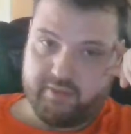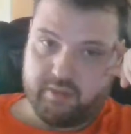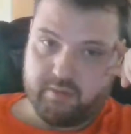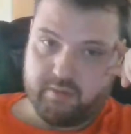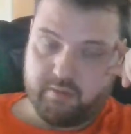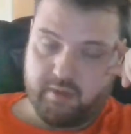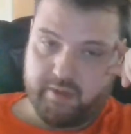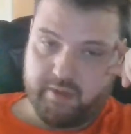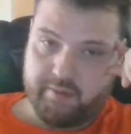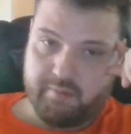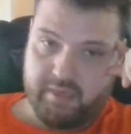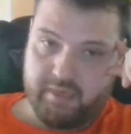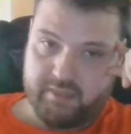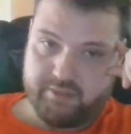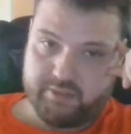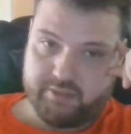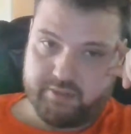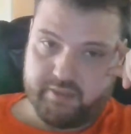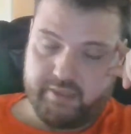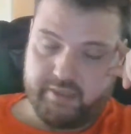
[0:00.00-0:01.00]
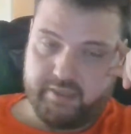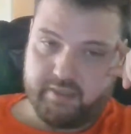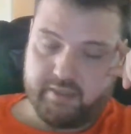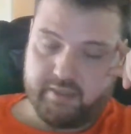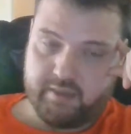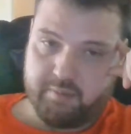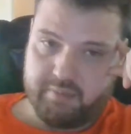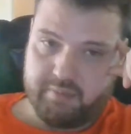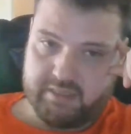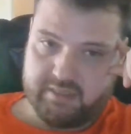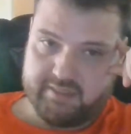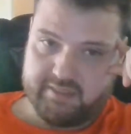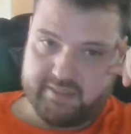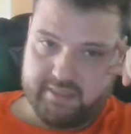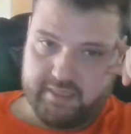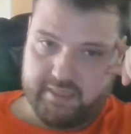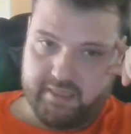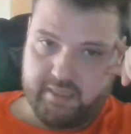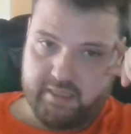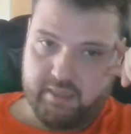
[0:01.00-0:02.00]
you on a main street in a busy
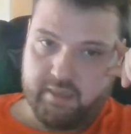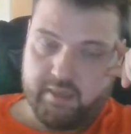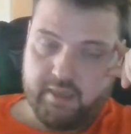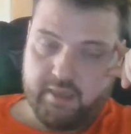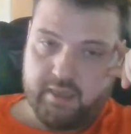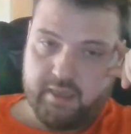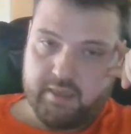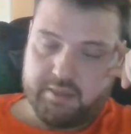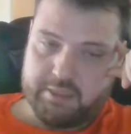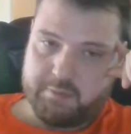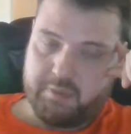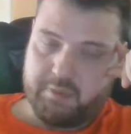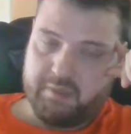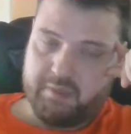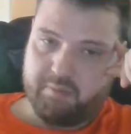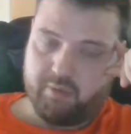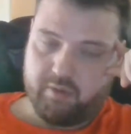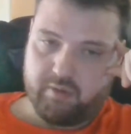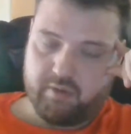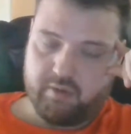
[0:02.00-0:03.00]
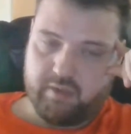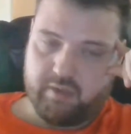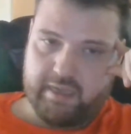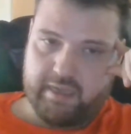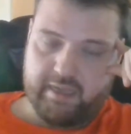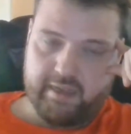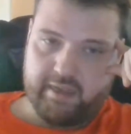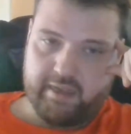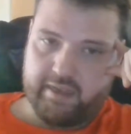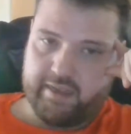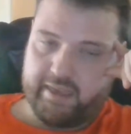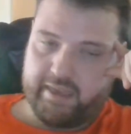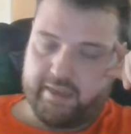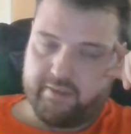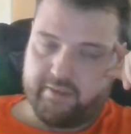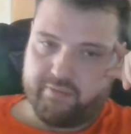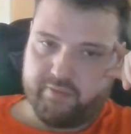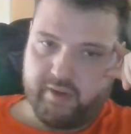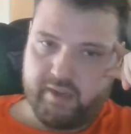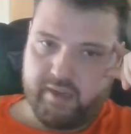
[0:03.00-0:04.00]
city. These people, I had
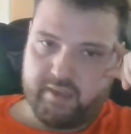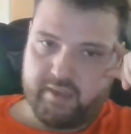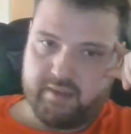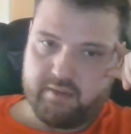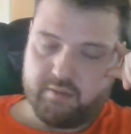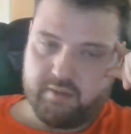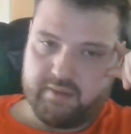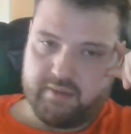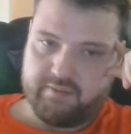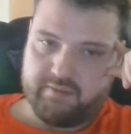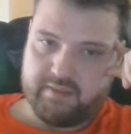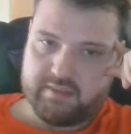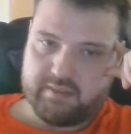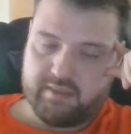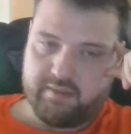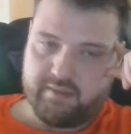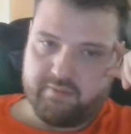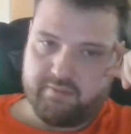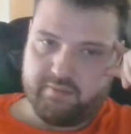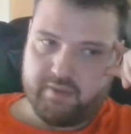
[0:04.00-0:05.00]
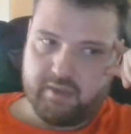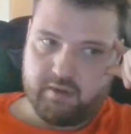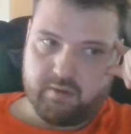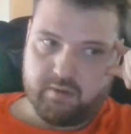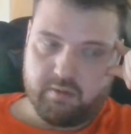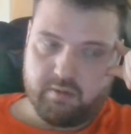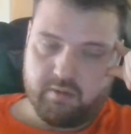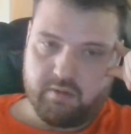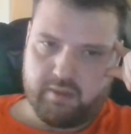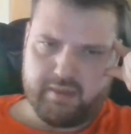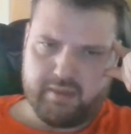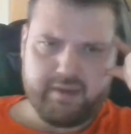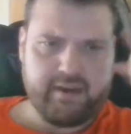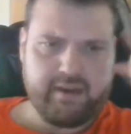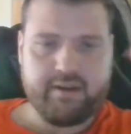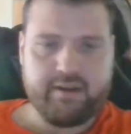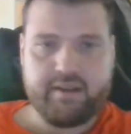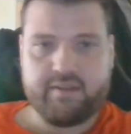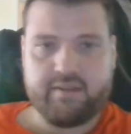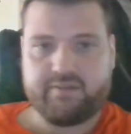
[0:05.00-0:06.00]
a friend who lived in an
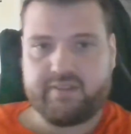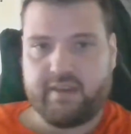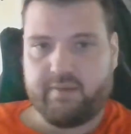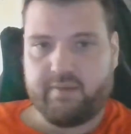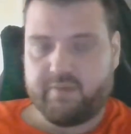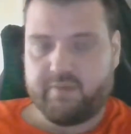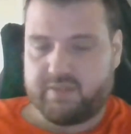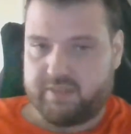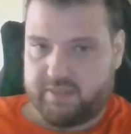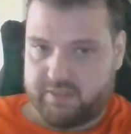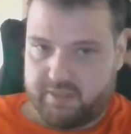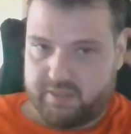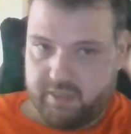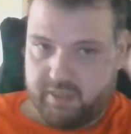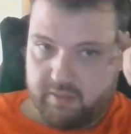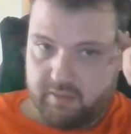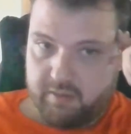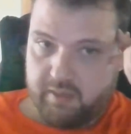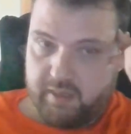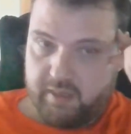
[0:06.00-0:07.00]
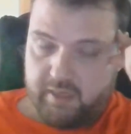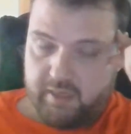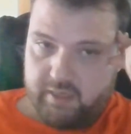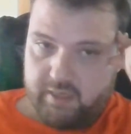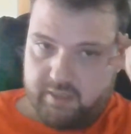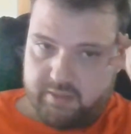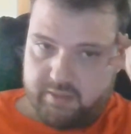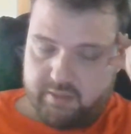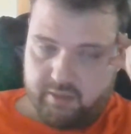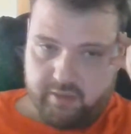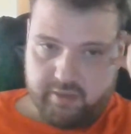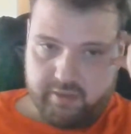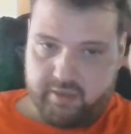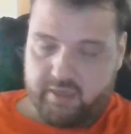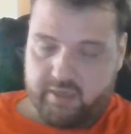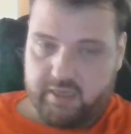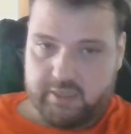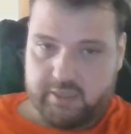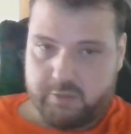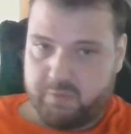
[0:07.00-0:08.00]
area of San Francisco. Her and
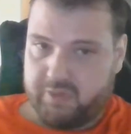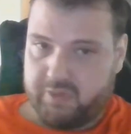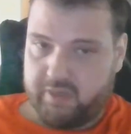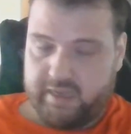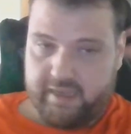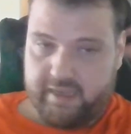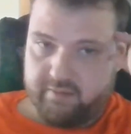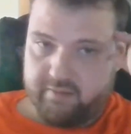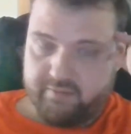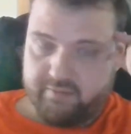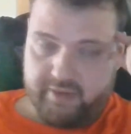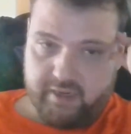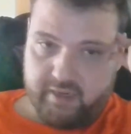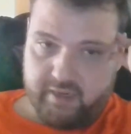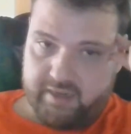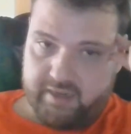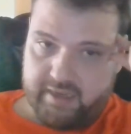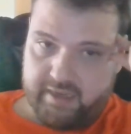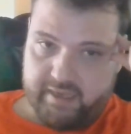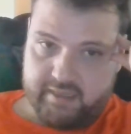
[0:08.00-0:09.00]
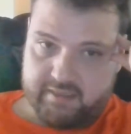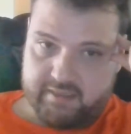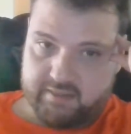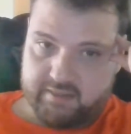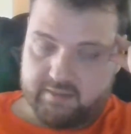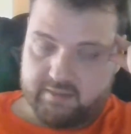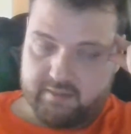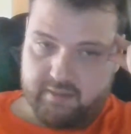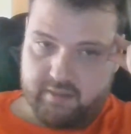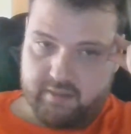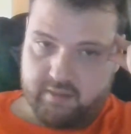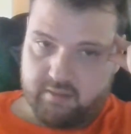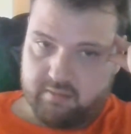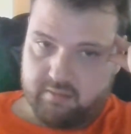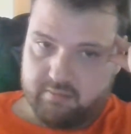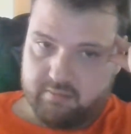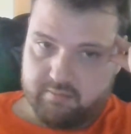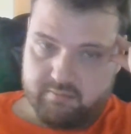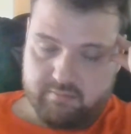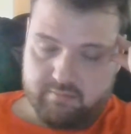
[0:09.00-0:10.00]
her husband had a very nice,
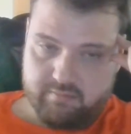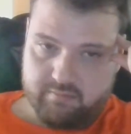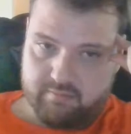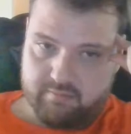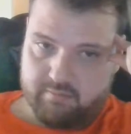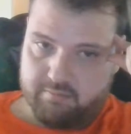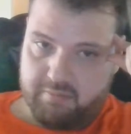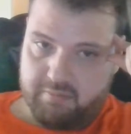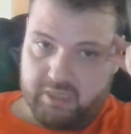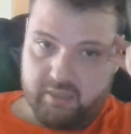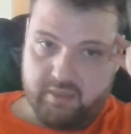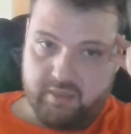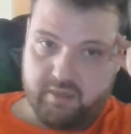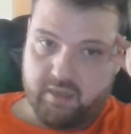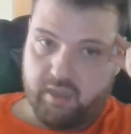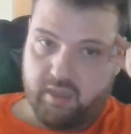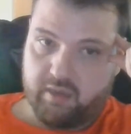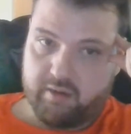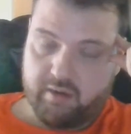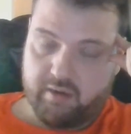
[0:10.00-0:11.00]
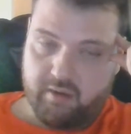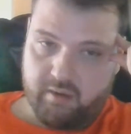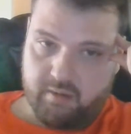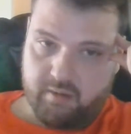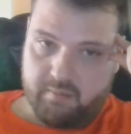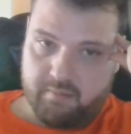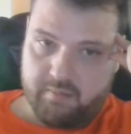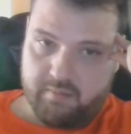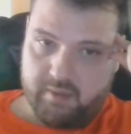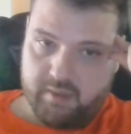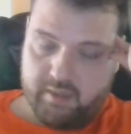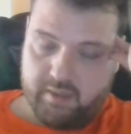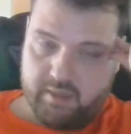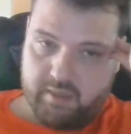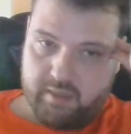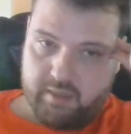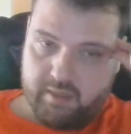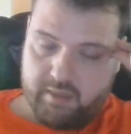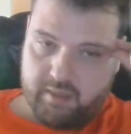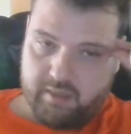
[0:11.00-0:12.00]
$1 million home
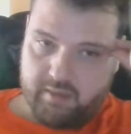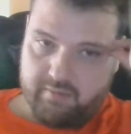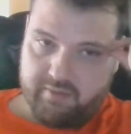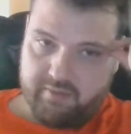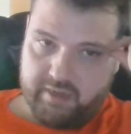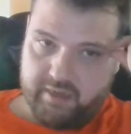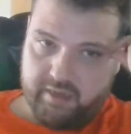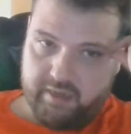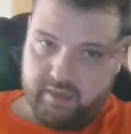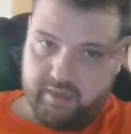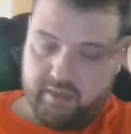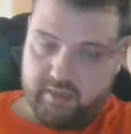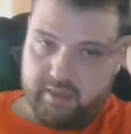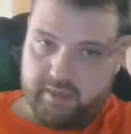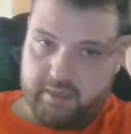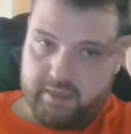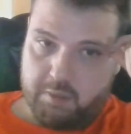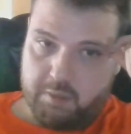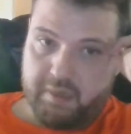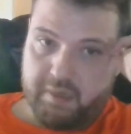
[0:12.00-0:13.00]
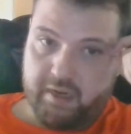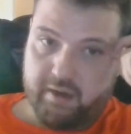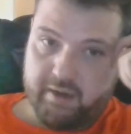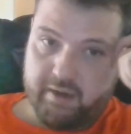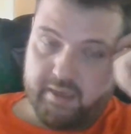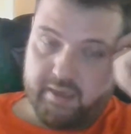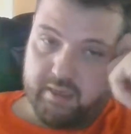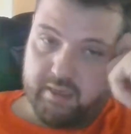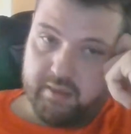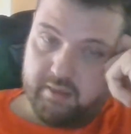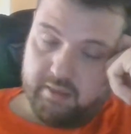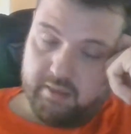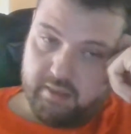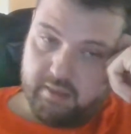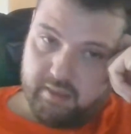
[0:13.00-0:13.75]
in a very hip area.